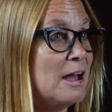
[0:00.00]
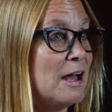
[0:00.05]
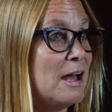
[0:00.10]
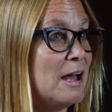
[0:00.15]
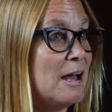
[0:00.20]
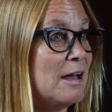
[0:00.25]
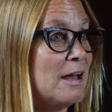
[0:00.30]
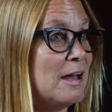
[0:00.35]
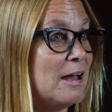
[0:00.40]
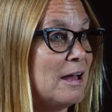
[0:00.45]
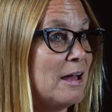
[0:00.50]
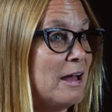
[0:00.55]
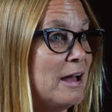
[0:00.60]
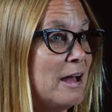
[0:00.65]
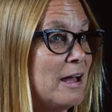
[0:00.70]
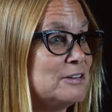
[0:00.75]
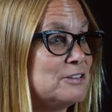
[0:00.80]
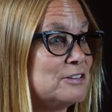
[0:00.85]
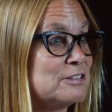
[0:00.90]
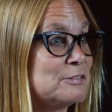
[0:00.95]

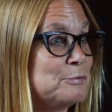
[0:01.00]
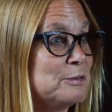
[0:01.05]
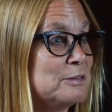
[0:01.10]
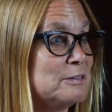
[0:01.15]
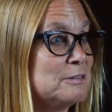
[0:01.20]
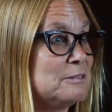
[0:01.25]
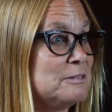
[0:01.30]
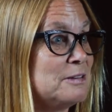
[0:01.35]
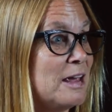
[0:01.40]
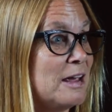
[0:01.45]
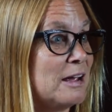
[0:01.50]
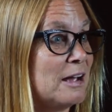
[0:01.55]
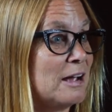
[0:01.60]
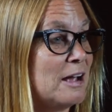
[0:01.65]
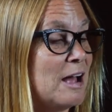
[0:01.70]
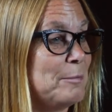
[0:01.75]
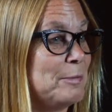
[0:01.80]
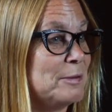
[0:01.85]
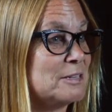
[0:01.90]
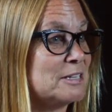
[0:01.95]
I just would take a
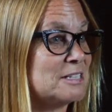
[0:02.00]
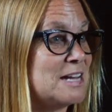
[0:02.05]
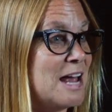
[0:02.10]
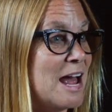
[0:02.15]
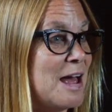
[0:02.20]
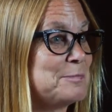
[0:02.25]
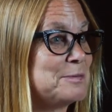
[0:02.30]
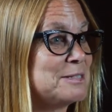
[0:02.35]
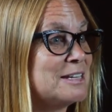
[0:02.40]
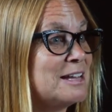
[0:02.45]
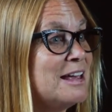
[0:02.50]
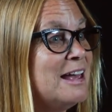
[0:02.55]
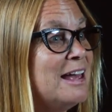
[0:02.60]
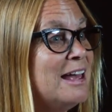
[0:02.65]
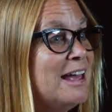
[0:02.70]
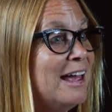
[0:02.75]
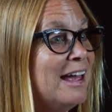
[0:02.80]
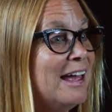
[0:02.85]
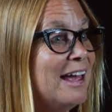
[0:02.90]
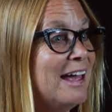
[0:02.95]
couple of steps,
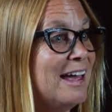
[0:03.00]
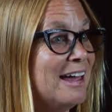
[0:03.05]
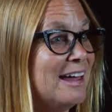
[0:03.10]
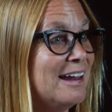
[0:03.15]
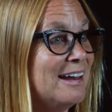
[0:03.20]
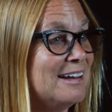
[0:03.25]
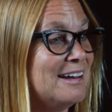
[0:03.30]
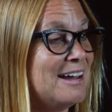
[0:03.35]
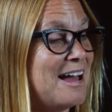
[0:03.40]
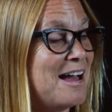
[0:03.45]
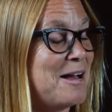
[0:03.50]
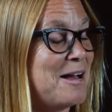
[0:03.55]
and